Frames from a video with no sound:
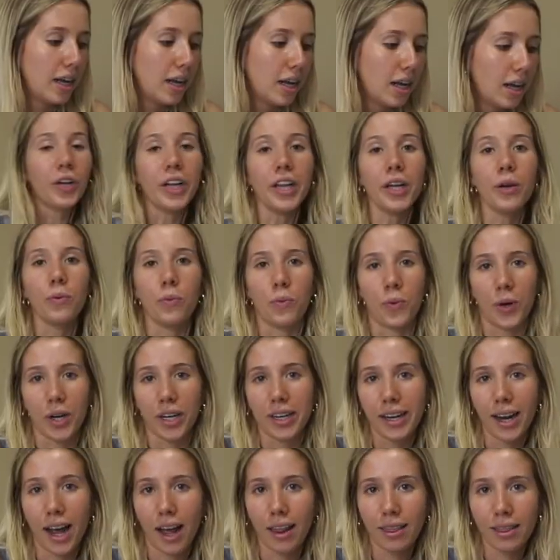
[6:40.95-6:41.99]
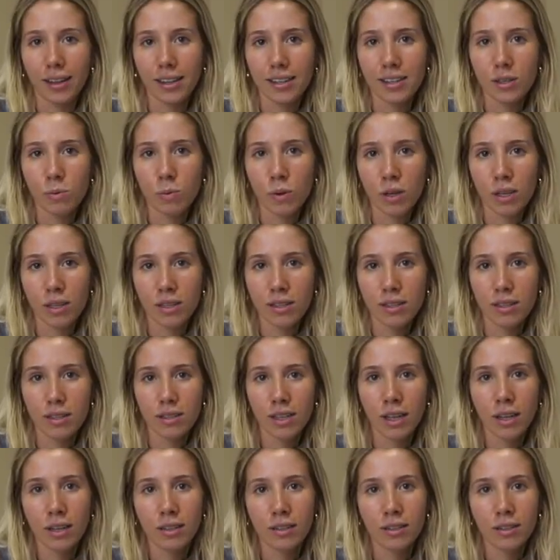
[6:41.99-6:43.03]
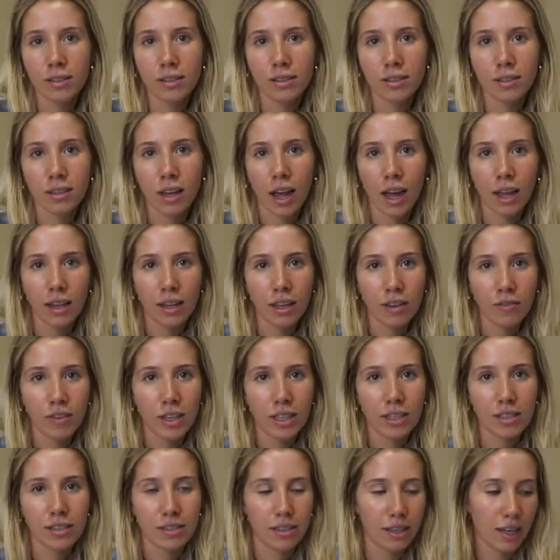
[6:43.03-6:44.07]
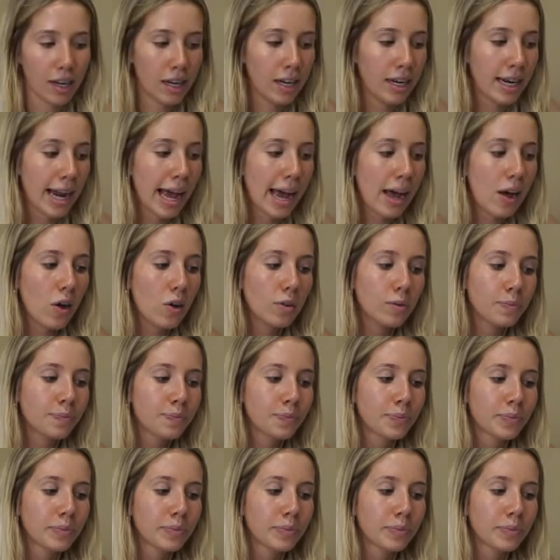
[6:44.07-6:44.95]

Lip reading: Really working on this one since I live in the city now,